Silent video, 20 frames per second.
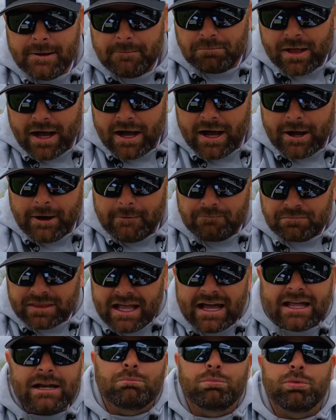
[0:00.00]

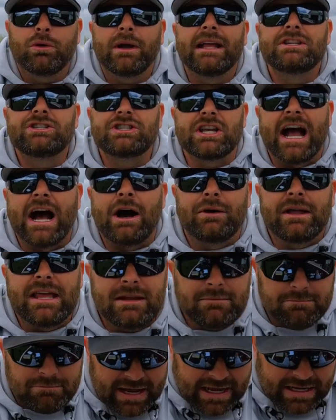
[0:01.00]
kind of branch out
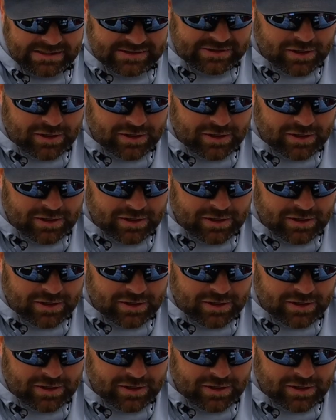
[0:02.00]
in baits.